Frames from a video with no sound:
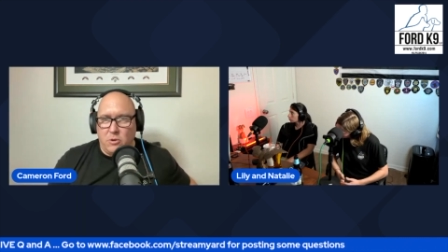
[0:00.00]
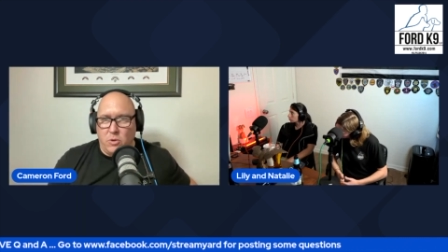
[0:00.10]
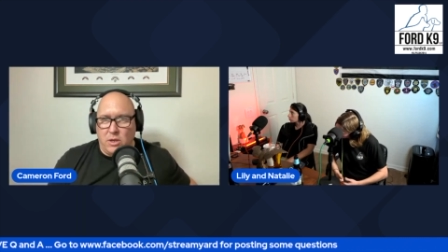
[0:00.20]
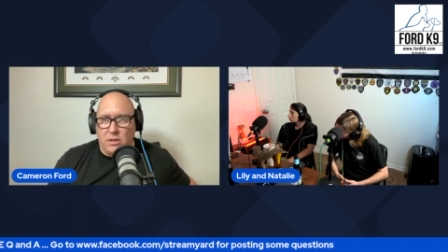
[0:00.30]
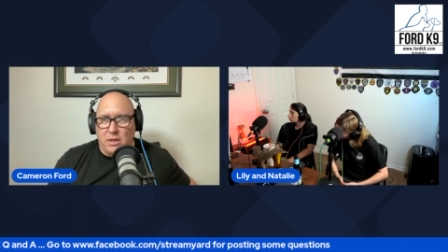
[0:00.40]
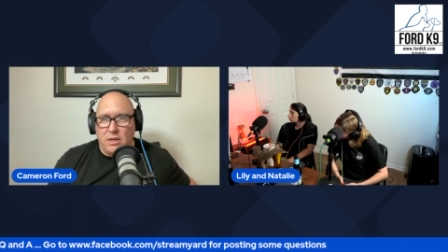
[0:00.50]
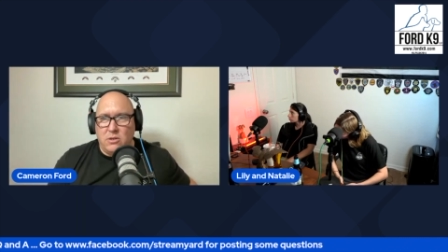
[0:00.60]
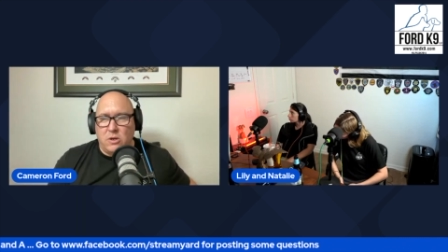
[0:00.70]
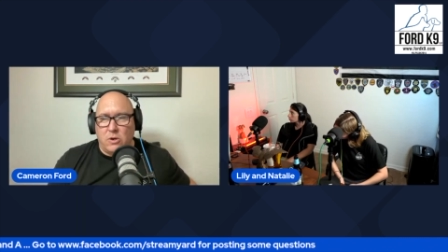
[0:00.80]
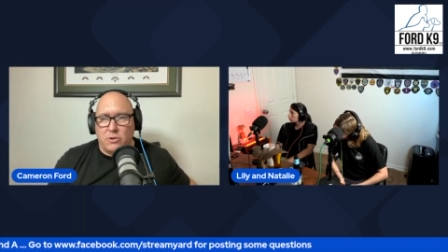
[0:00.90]
doing
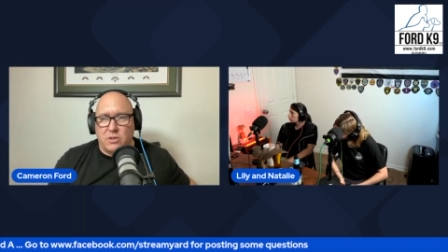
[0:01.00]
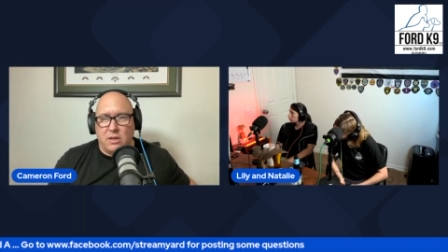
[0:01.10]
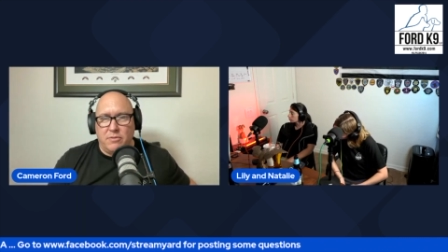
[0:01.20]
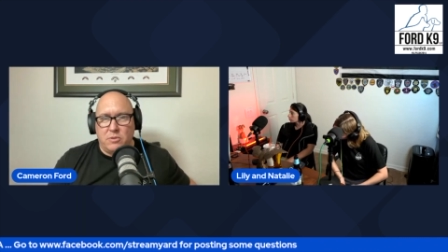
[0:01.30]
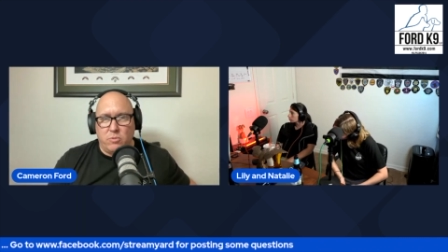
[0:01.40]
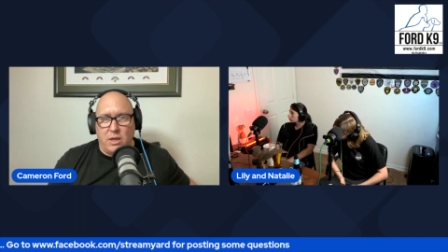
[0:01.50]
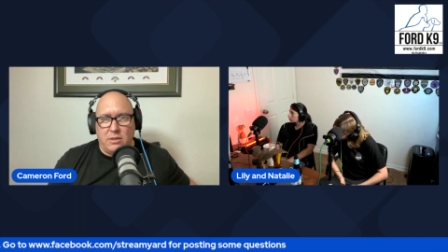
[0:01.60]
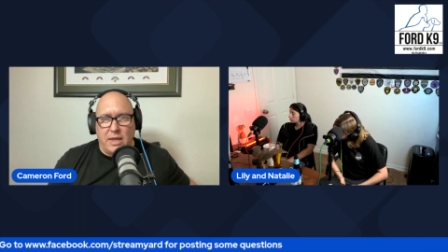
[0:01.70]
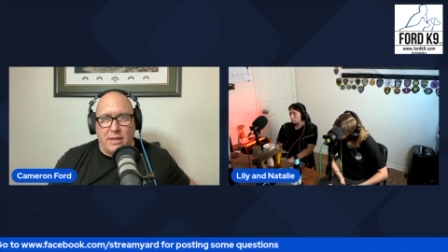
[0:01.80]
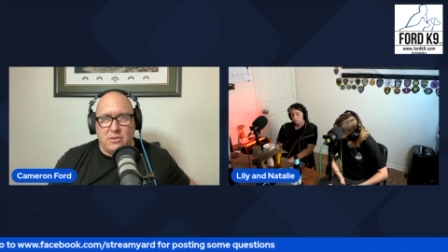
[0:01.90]
interior sniffs,
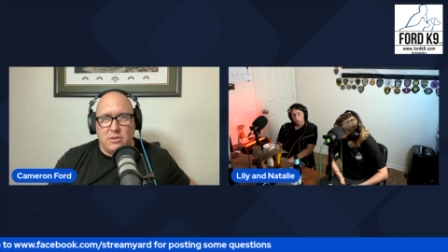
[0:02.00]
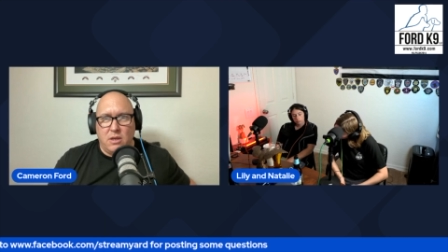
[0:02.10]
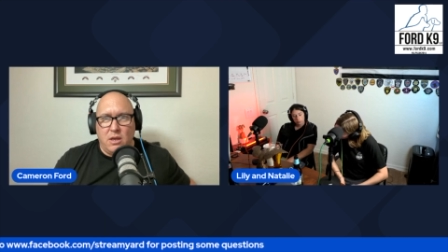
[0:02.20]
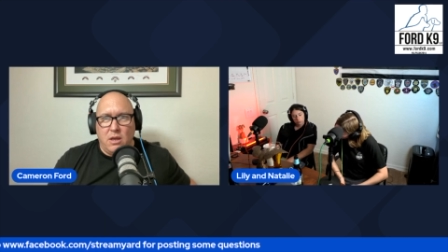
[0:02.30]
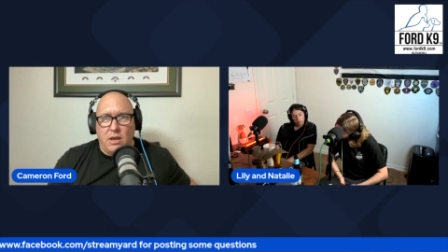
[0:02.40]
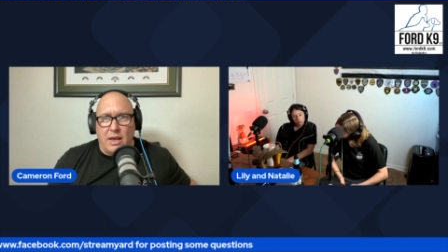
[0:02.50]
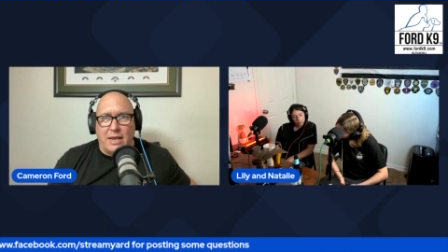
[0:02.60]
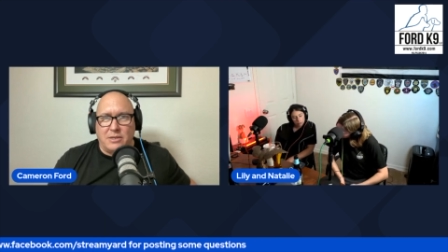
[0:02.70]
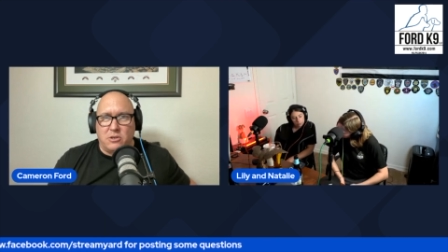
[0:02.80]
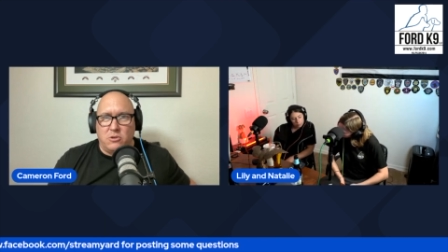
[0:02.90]
and that's
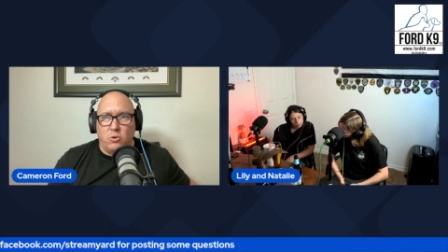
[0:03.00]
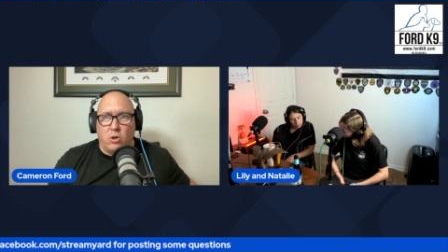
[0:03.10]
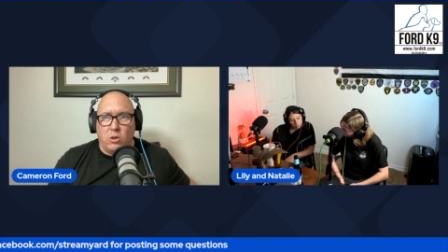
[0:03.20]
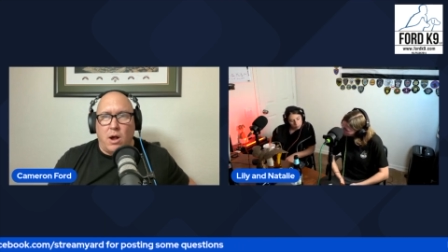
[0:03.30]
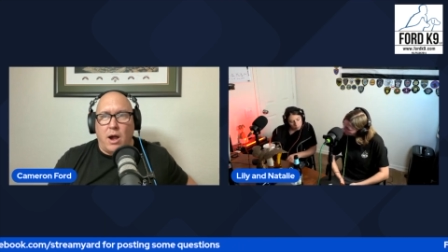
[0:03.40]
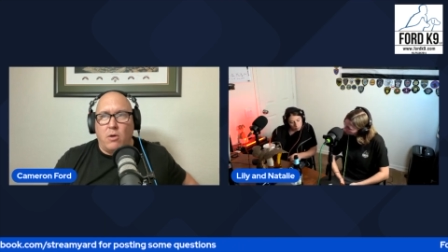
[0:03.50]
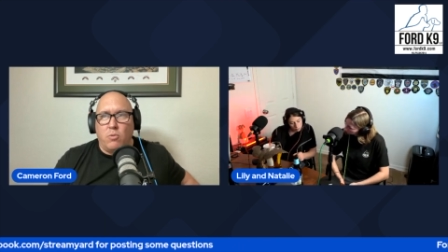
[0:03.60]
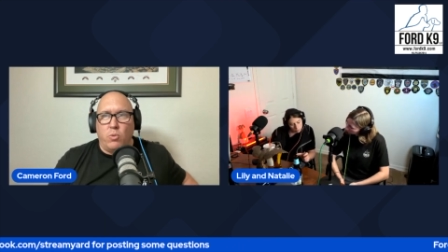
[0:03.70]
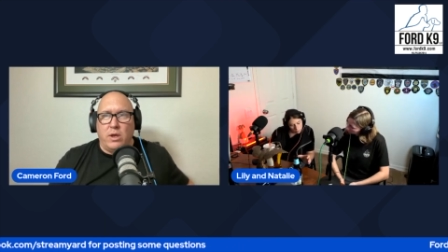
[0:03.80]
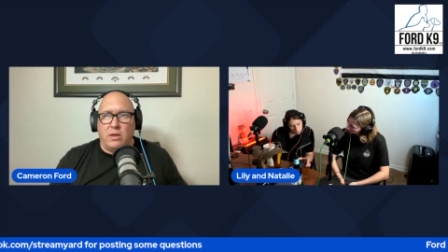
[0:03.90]
has to do a
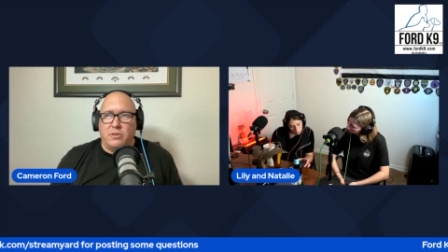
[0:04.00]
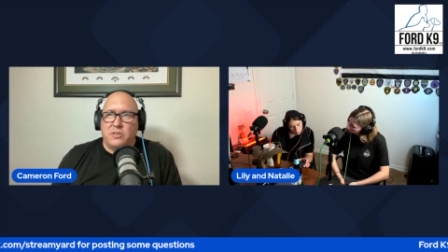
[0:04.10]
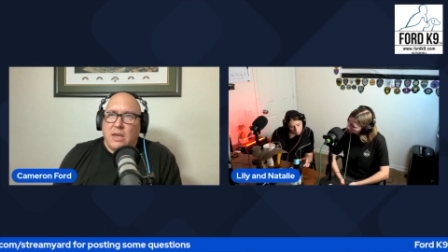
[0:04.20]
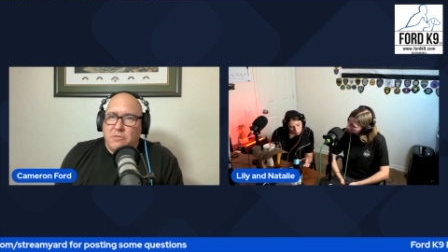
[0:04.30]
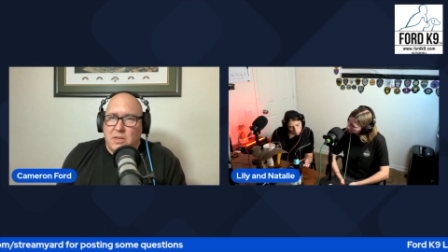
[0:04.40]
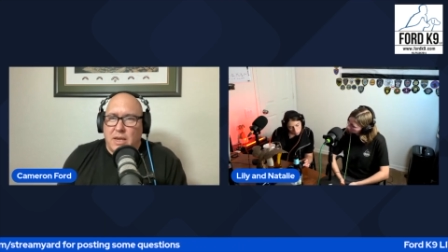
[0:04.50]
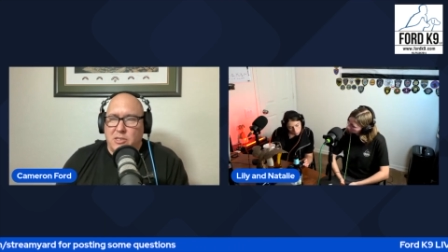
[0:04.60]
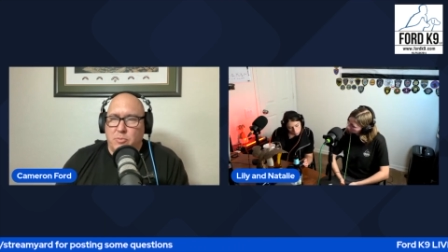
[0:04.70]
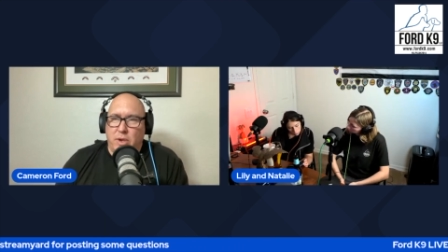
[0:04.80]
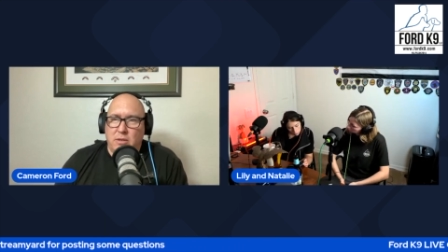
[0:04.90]
lot with safety
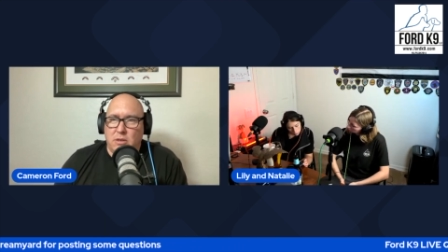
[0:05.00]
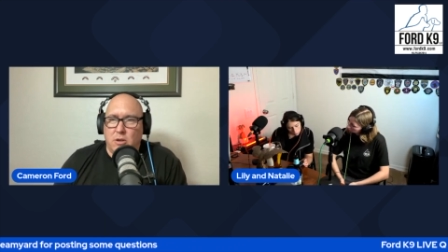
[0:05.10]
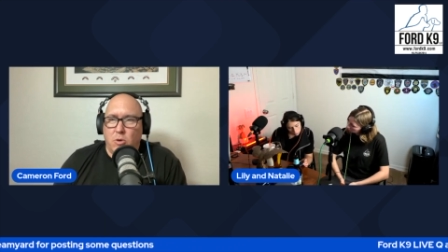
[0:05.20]
aspect.